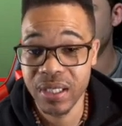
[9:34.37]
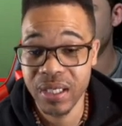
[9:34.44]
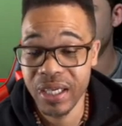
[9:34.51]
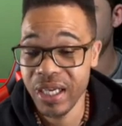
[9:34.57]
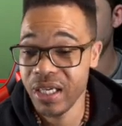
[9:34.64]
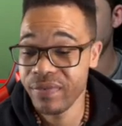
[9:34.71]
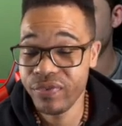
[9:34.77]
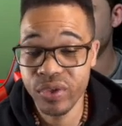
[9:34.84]

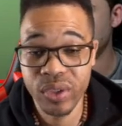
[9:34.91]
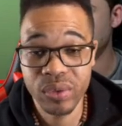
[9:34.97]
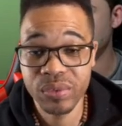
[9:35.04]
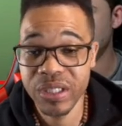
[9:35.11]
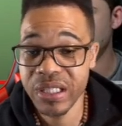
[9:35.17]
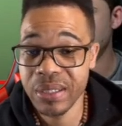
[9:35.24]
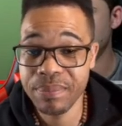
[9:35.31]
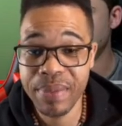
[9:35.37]
And if you don't
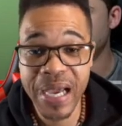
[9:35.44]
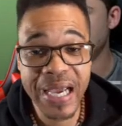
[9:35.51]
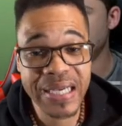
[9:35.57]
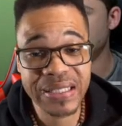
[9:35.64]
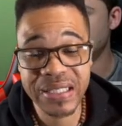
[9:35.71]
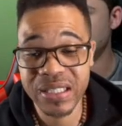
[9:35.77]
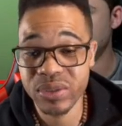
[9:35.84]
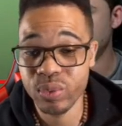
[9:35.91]
get the
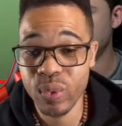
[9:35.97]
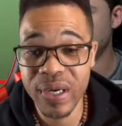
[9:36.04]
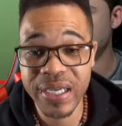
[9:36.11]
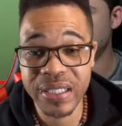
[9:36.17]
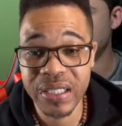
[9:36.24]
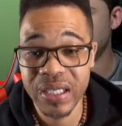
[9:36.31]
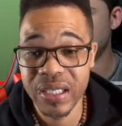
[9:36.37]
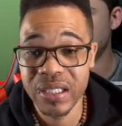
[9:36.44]
badge, guess
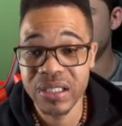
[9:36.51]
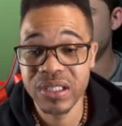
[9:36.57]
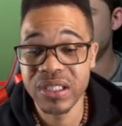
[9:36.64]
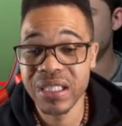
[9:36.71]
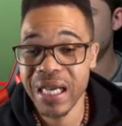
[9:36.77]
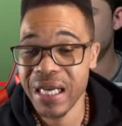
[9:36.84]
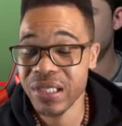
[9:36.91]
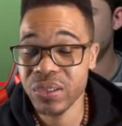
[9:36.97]
what? you're
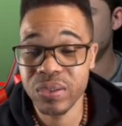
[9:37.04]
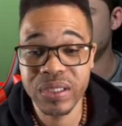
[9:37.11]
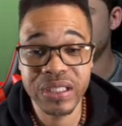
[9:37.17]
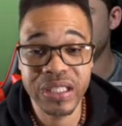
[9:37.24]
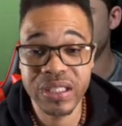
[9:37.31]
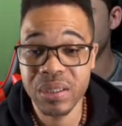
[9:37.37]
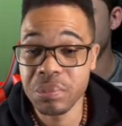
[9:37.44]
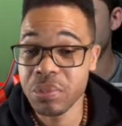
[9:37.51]
not going to
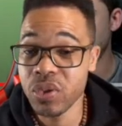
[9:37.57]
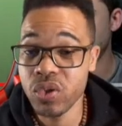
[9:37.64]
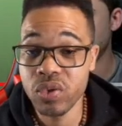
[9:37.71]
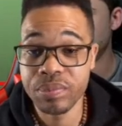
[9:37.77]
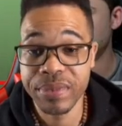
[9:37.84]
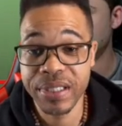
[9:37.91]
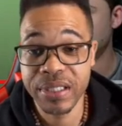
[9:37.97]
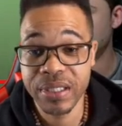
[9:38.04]
get the
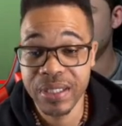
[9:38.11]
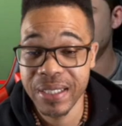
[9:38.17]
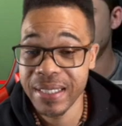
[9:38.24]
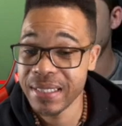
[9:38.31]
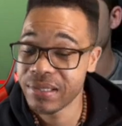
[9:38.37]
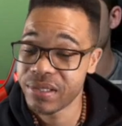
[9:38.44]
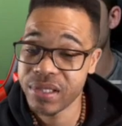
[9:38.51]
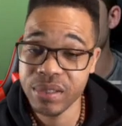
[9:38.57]
movement.
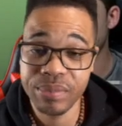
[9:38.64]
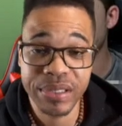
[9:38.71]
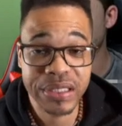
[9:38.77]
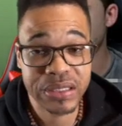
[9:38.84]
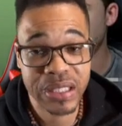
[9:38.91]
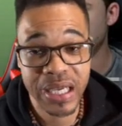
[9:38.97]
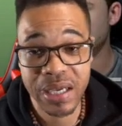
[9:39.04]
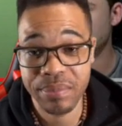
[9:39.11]
It's simple
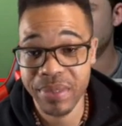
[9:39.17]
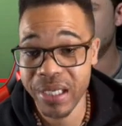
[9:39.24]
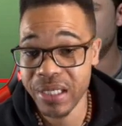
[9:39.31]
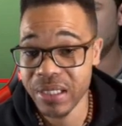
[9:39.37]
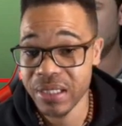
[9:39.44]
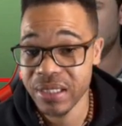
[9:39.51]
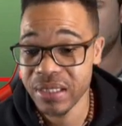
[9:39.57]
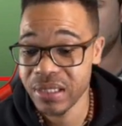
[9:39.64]
as that,
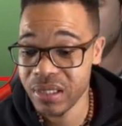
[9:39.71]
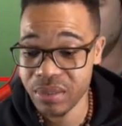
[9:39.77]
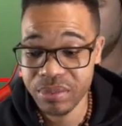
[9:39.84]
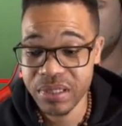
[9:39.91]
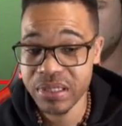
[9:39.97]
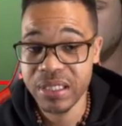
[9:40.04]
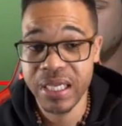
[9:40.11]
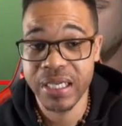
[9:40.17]
man.
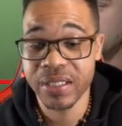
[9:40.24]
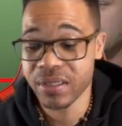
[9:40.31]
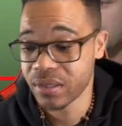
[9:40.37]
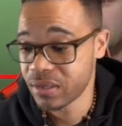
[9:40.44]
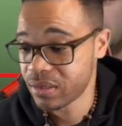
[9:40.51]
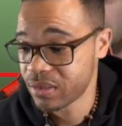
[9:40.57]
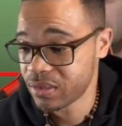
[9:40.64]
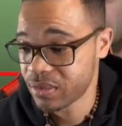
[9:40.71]
Simple as that.
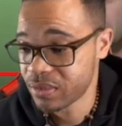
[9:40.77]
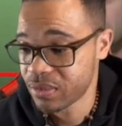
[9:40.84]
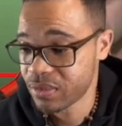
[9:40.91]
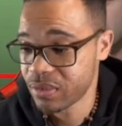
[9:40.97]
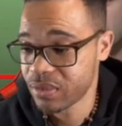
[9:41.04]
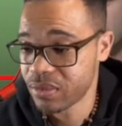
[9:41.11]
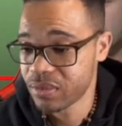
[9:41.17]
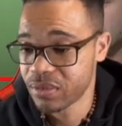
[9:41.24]

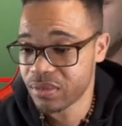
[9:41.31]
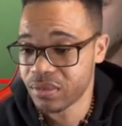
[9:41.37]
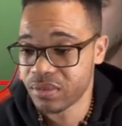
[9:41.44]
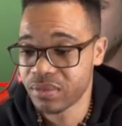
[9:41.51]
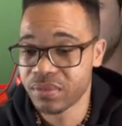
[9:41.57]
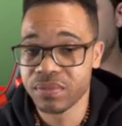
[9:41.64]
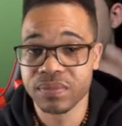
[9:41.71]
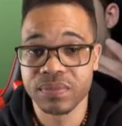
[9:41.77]

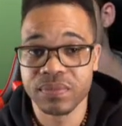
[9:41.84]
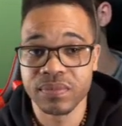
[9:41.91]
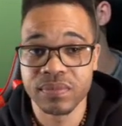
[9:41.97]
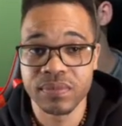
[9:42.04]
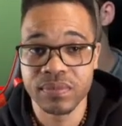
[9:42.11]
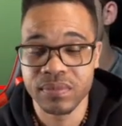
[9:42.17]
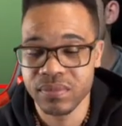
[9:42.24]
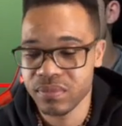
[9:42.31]
I just said a whole
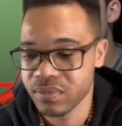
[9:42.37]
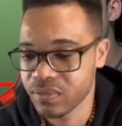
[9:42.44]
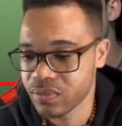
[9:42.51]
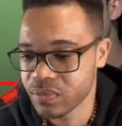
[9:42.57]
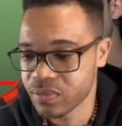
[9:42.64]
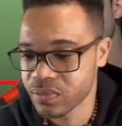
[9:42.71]
bunch of stuff.